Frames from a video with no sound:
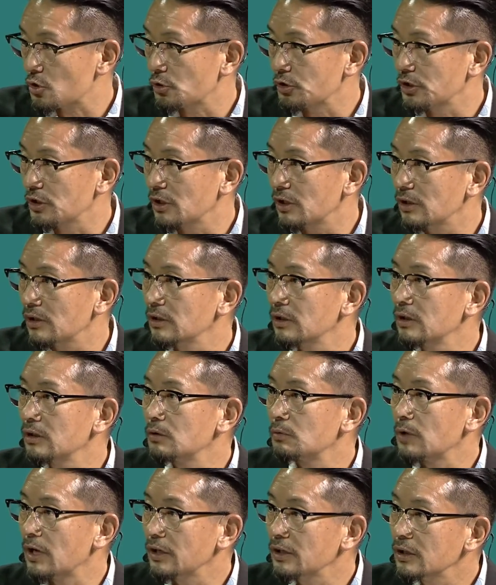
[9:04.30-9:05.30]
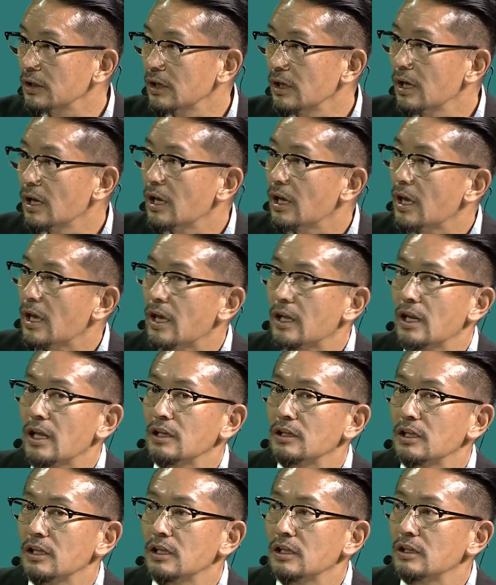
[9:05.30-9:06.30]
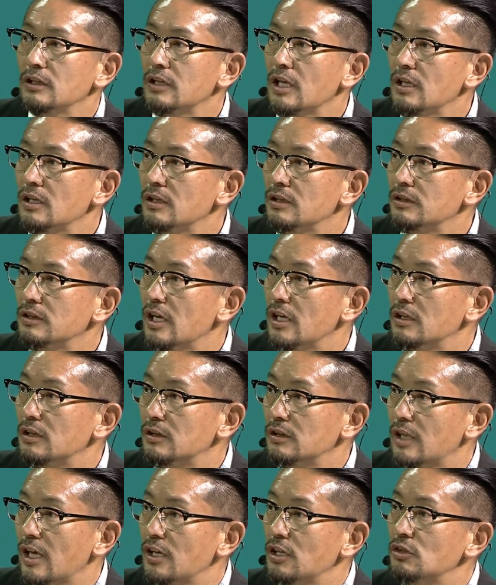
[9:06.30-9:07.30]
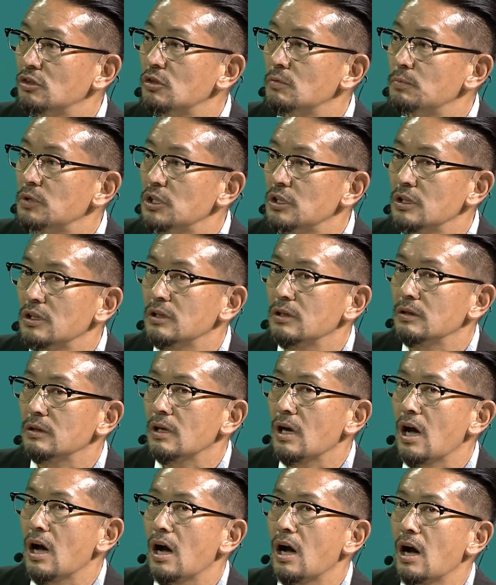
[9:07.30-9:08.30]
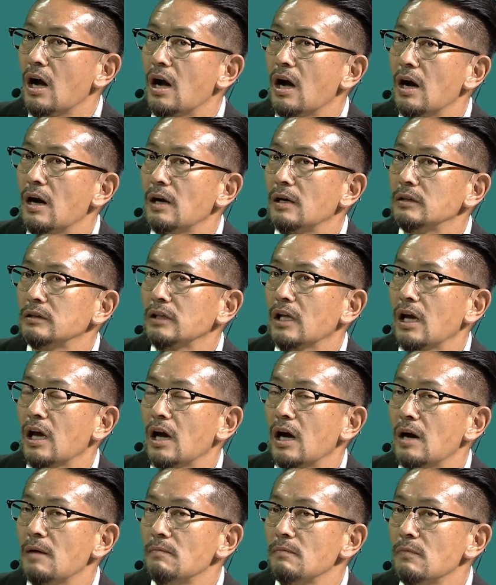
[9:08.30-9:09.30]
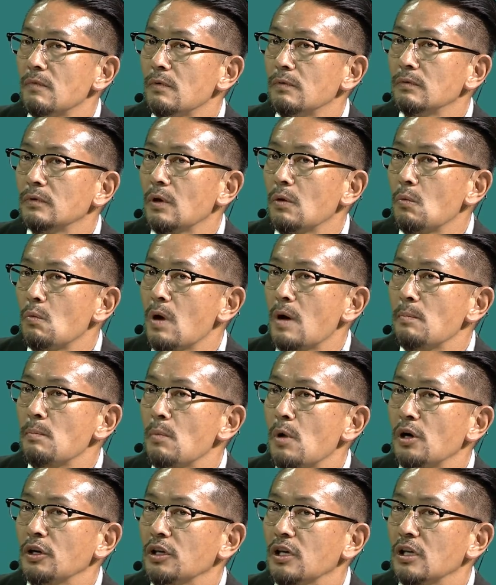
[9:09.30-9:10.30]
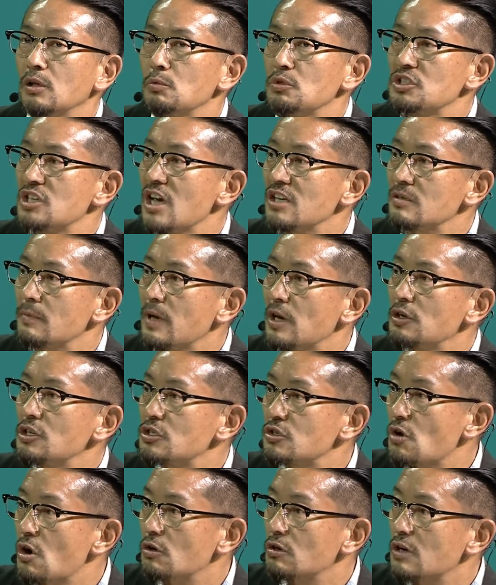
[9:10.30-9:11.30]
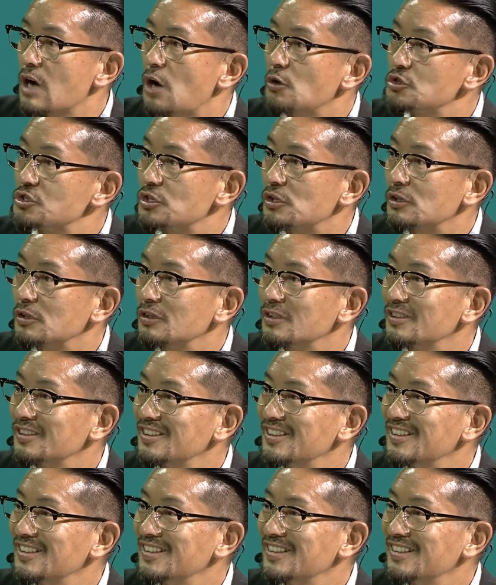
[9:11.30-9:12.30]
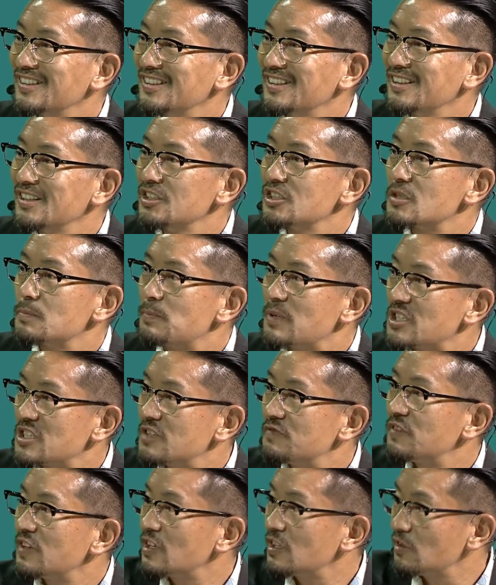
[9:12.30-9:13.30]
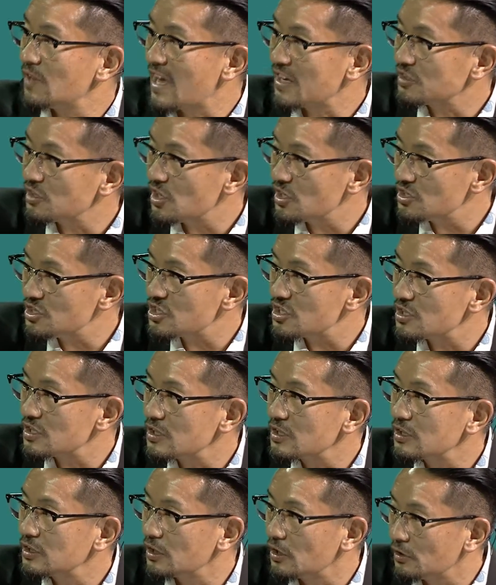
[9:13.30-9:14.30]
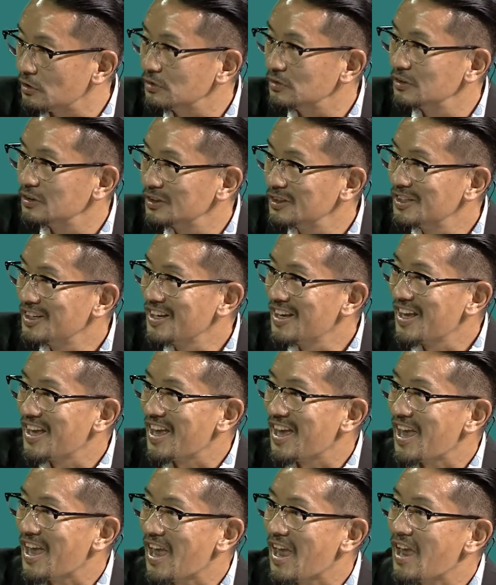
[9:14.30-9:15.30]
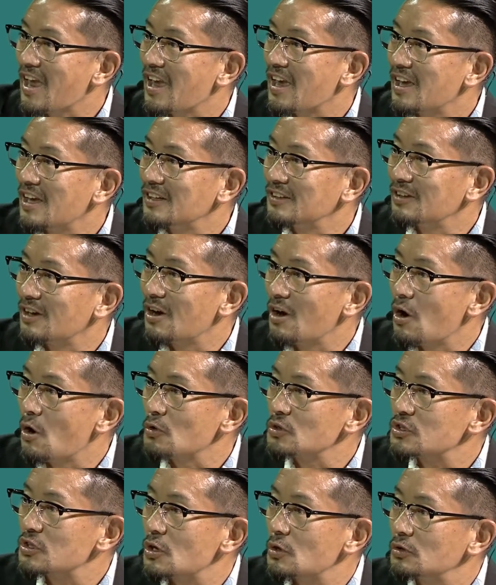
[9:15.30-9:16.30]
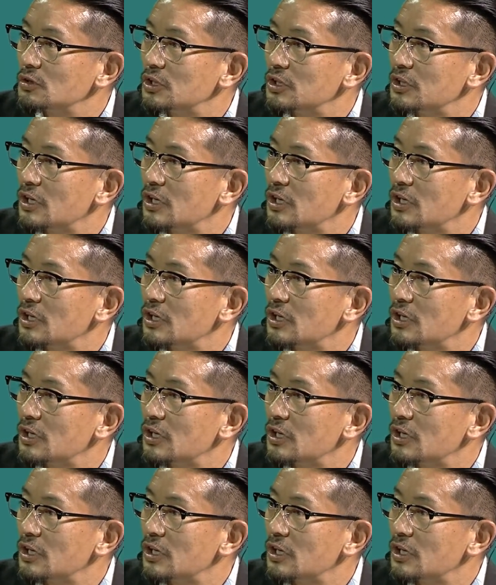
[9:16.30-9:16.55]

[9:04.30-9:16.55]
Korea, right? And then they tended to be one market which has a very strong culture, specific language, and also